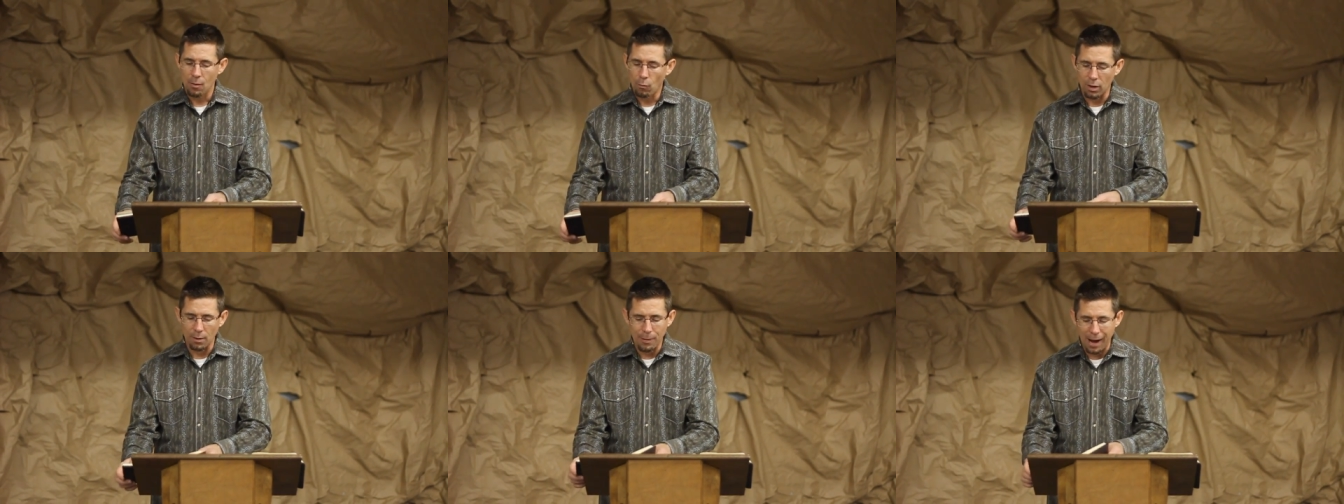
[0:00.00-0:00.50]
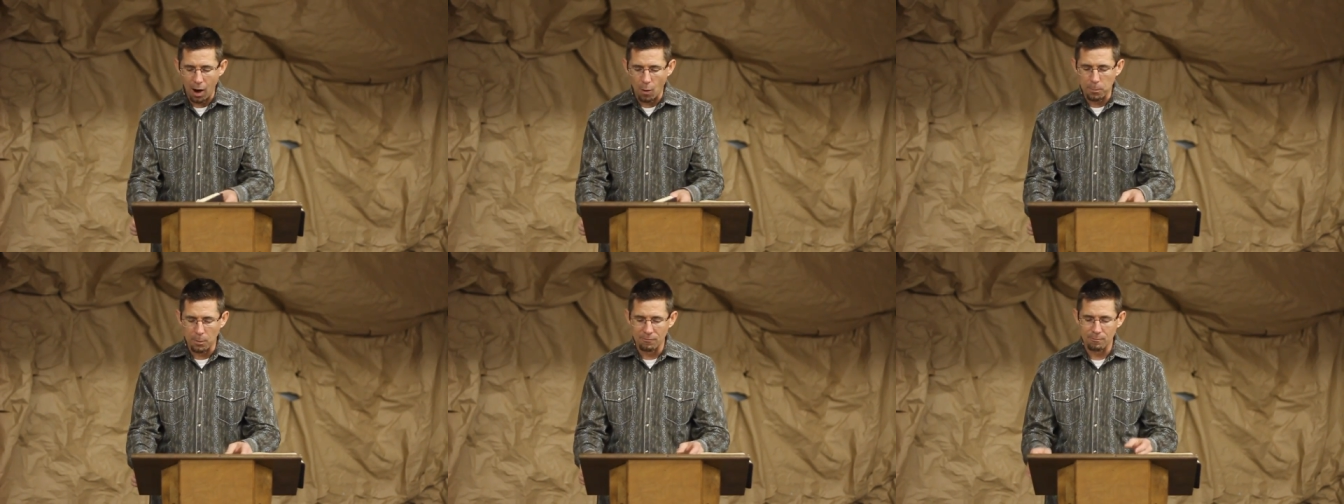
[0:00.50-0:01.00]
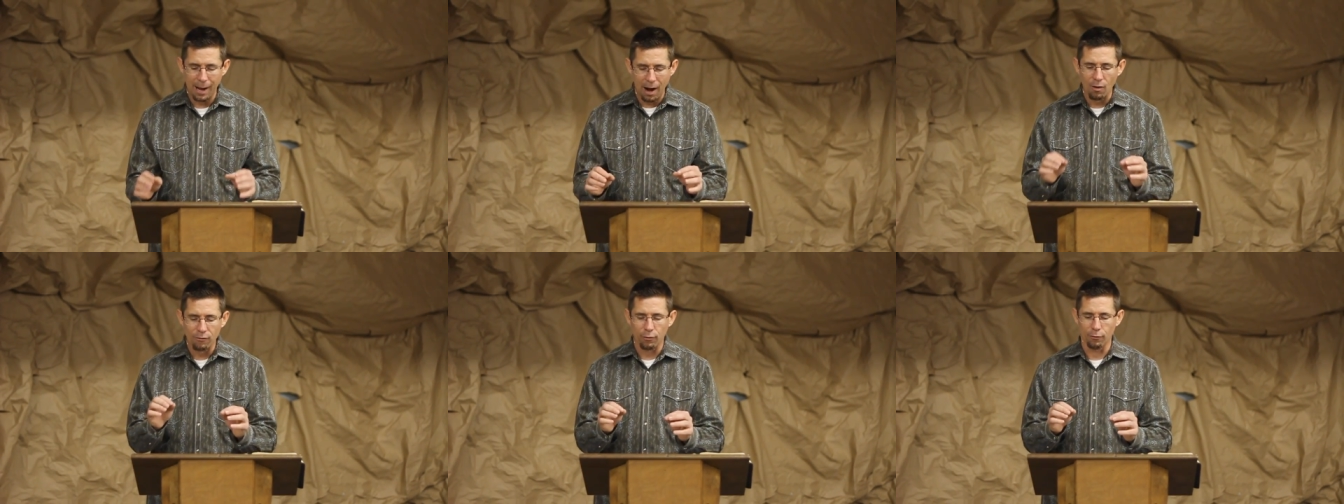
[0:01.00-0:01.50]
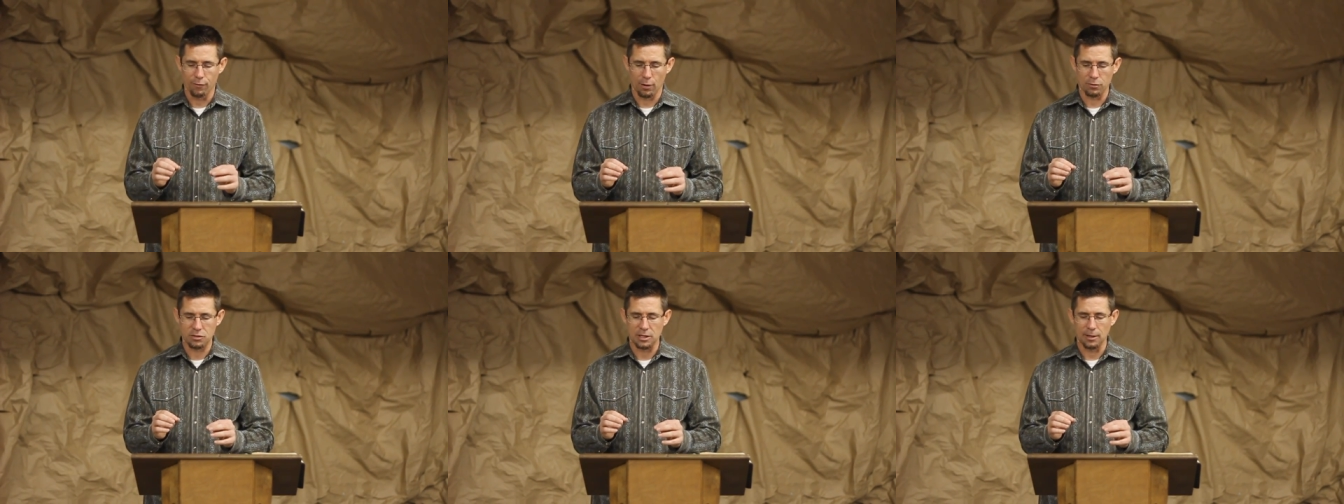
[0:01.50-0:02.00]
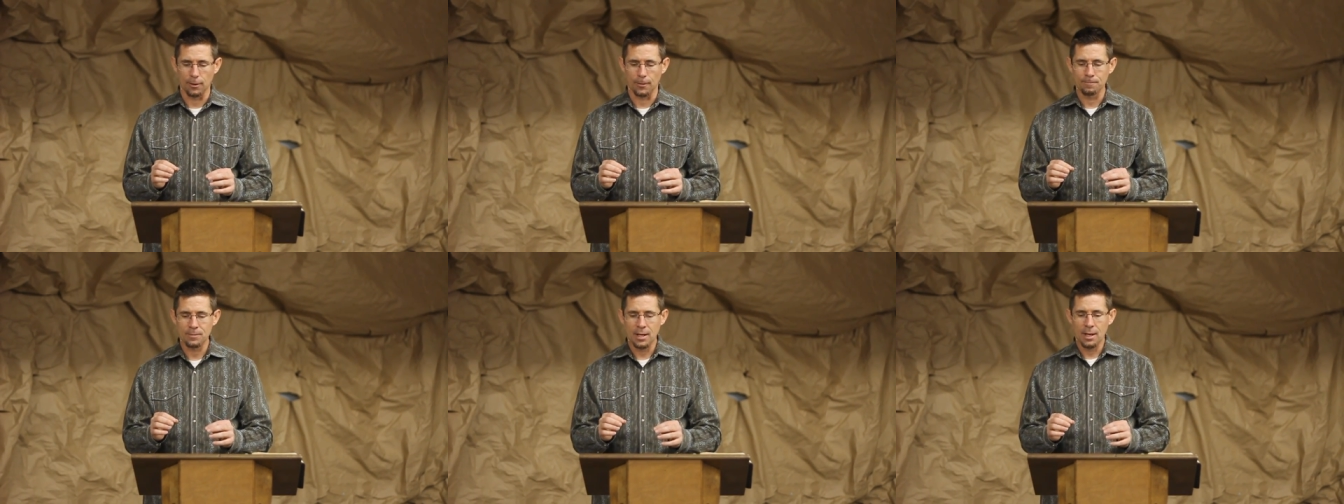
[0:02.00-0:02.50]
What a powerful verse here.